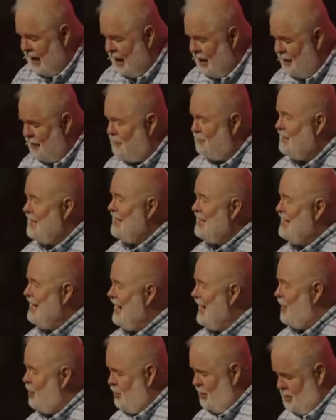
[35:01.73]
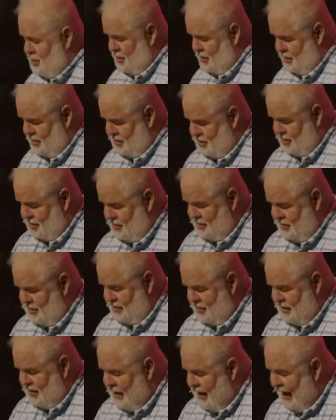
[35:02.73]
of inheritance
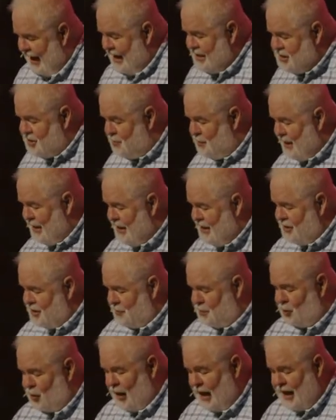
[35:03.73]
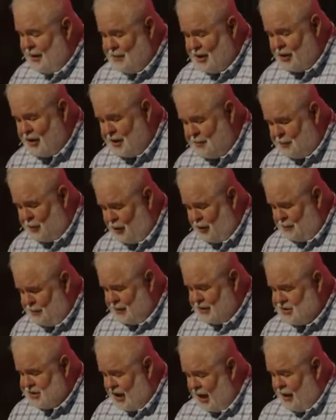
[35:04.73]
as being the primary
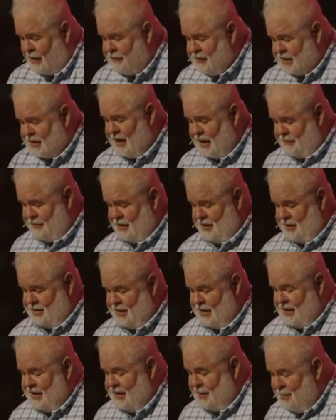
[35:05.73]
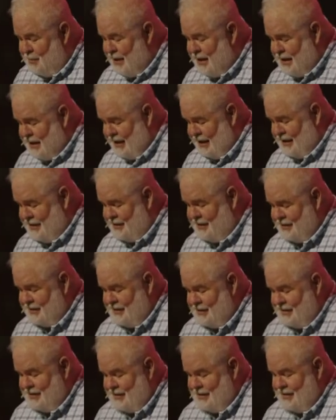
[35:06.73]
purpose of the covenant, meaning
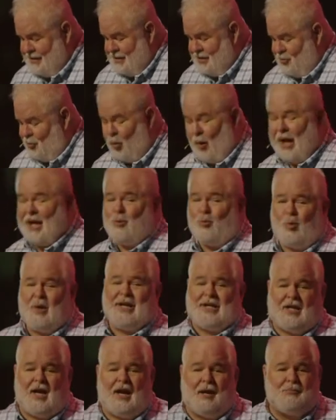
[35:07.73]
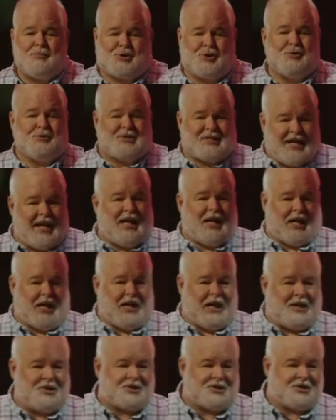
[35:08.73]
when we come to
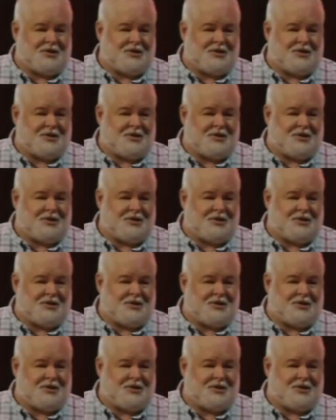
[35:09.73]
telos,